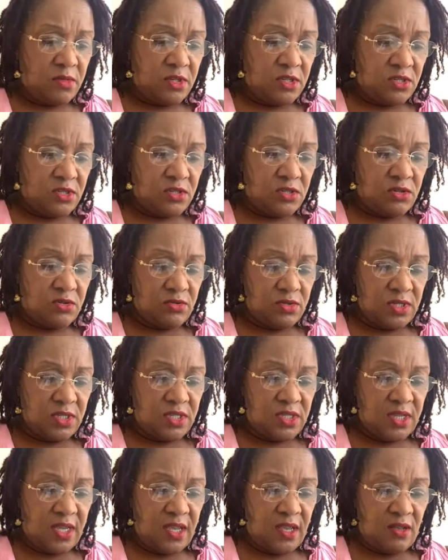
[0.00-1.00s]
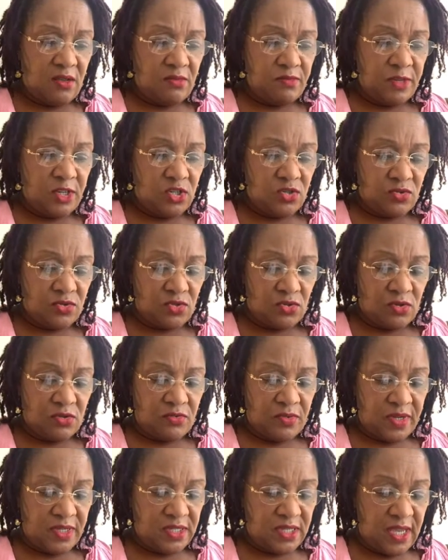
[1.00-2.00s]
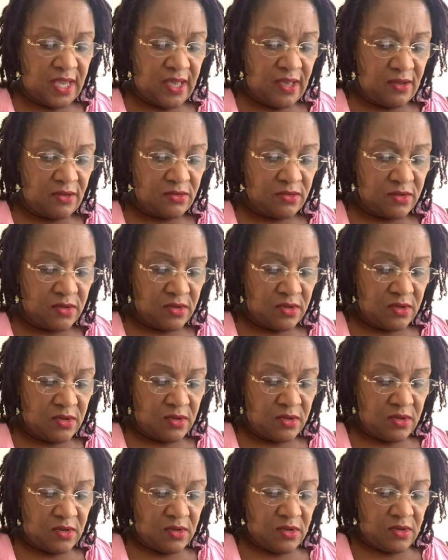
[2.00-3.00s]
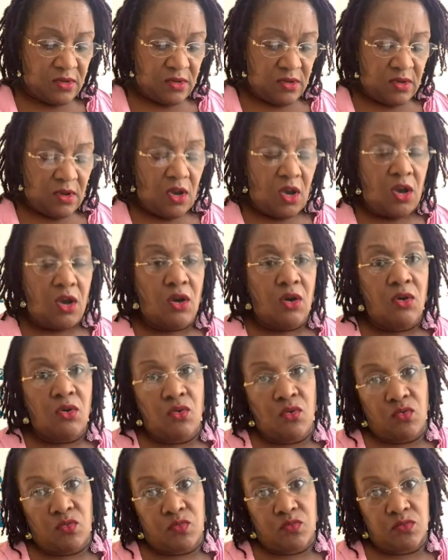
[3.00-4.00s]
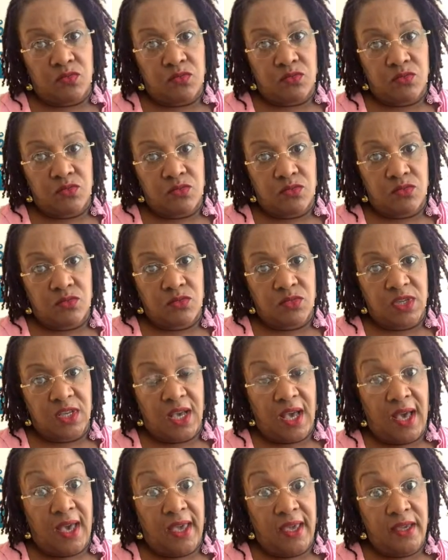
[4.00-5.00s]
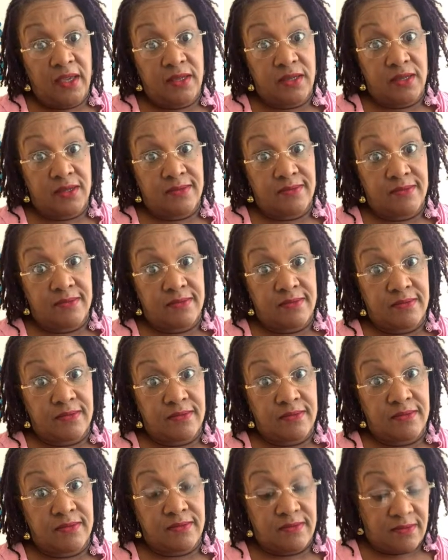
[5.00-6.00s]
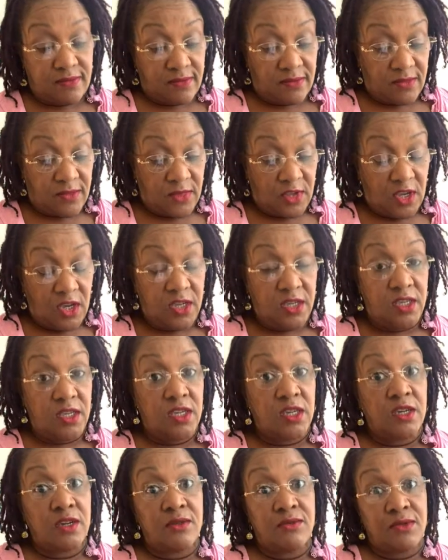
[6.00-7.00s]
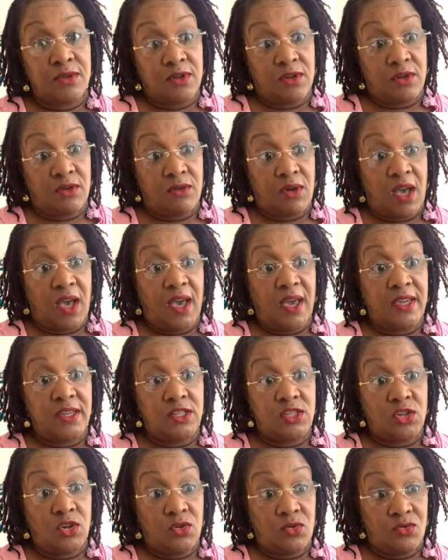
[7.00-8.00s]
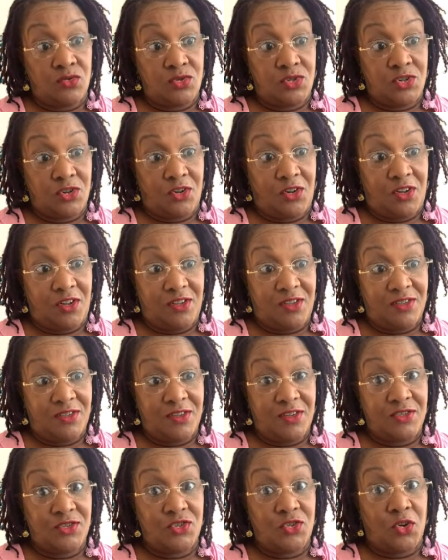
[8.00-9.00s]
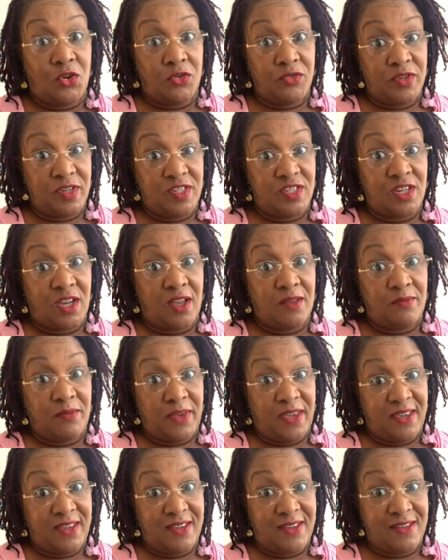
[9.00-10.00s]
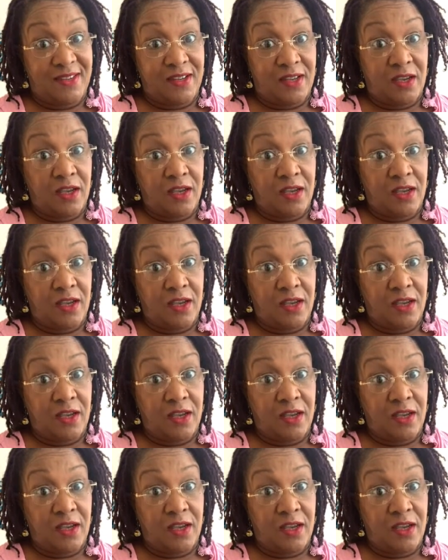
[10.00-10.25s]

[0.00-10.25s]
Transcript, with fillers: Just turn this down, make sure it's all the way down. Oh, guys, a year ago, I told y'all Tory shot Megan